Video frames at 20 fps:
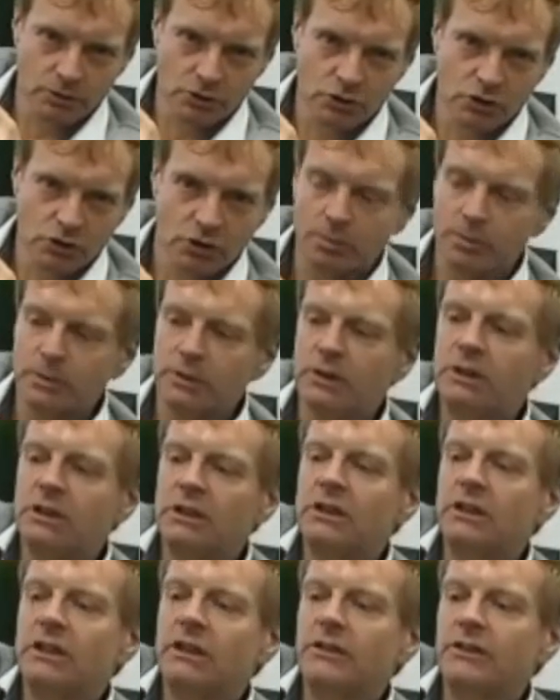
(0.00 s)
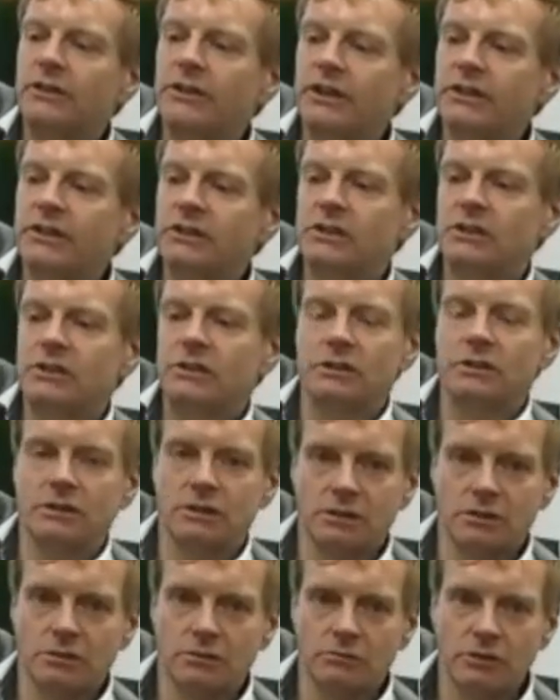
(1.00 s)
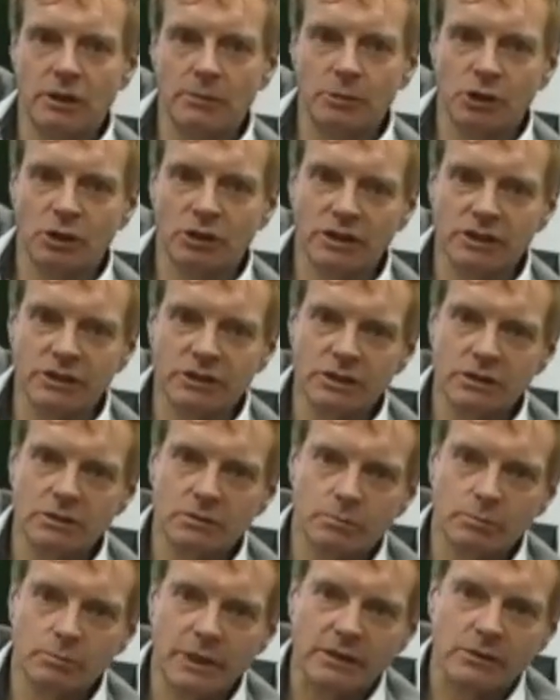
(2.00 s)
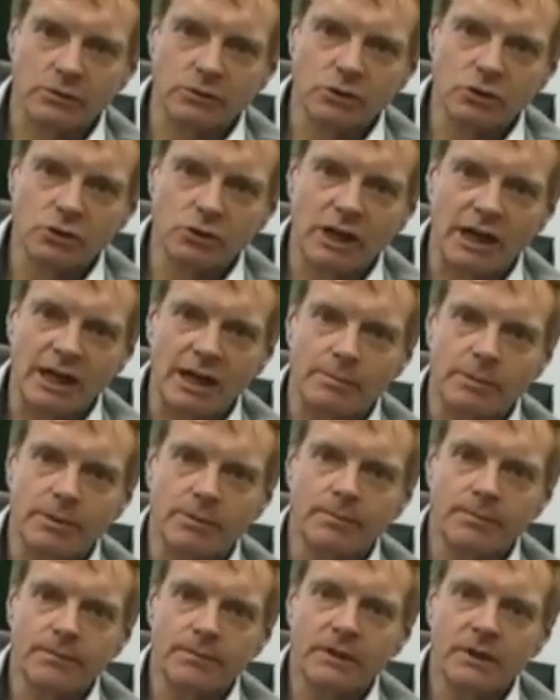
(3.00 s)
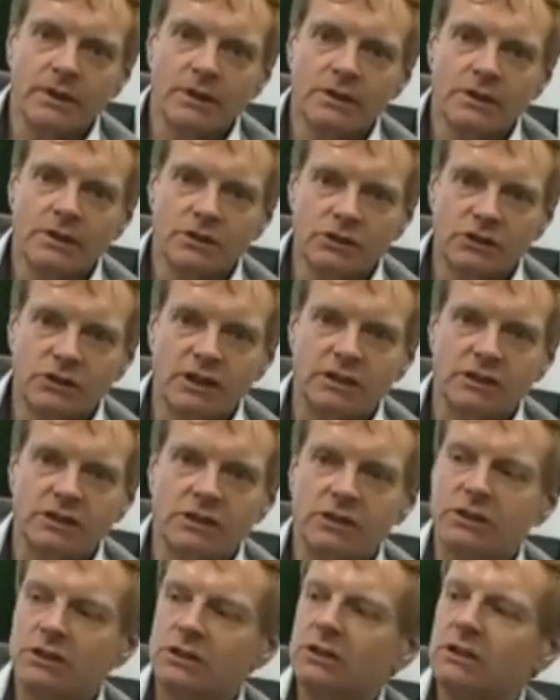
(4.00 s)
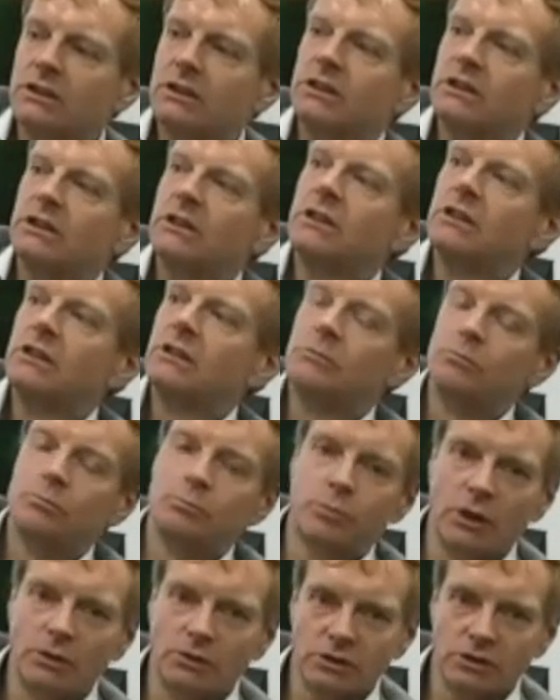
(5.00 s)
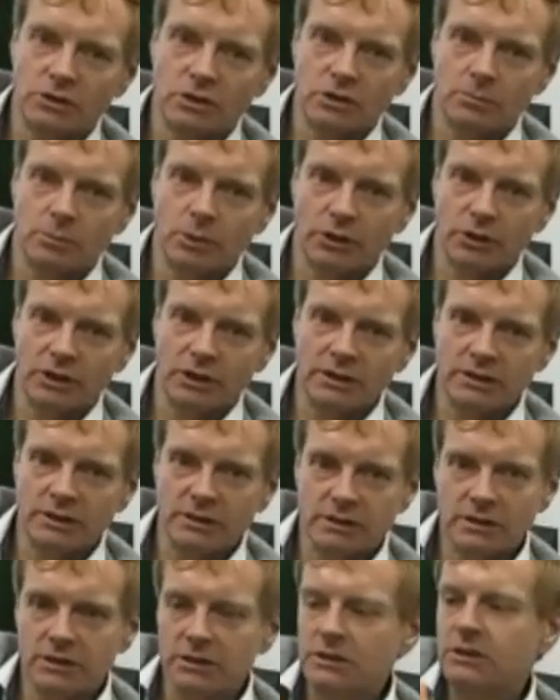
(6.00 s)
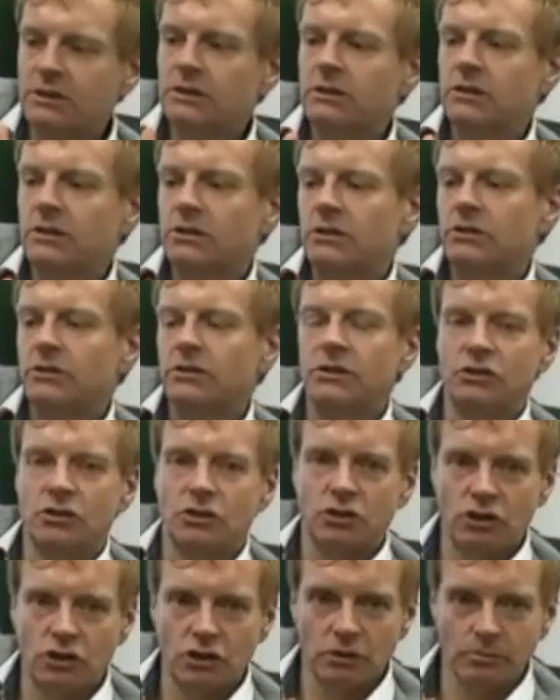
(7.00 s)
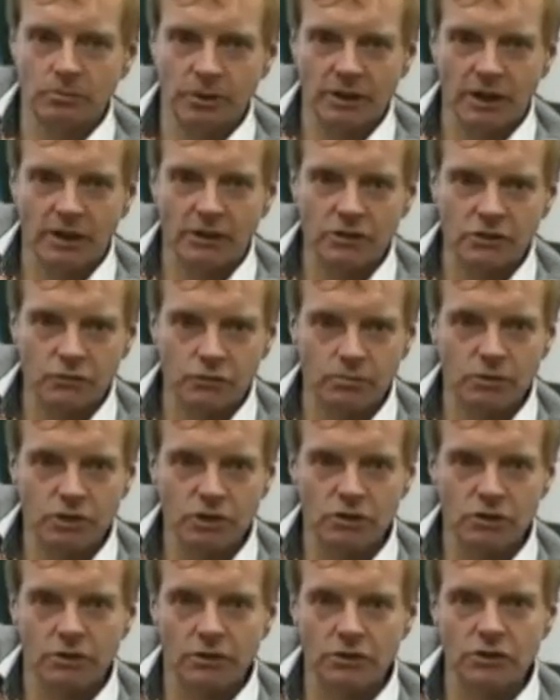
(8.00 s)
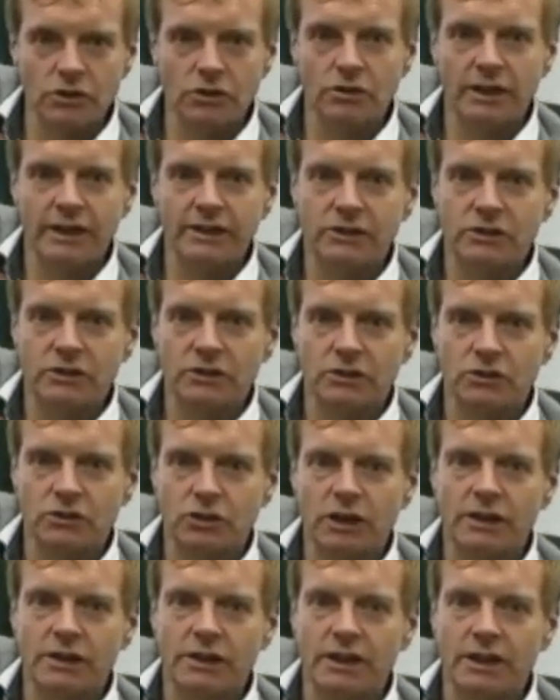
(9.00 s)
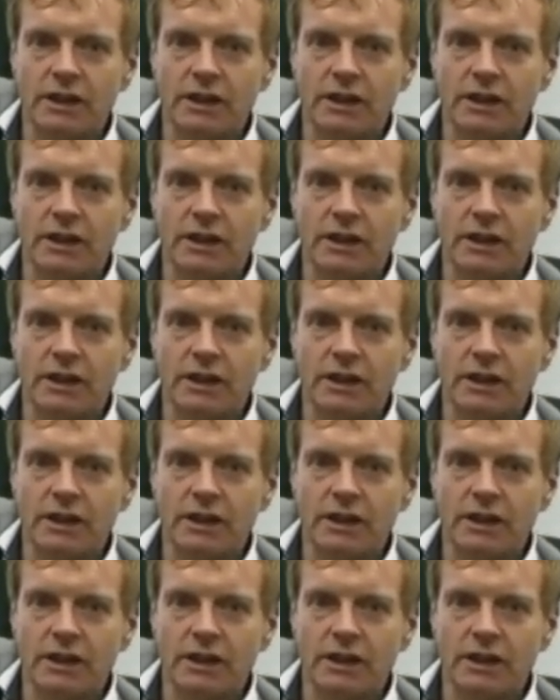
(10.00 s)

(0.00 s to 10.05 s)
and drop. And this rubberized metal strap sits bolted to the body. There's a tube that goes from the two legs of the trailing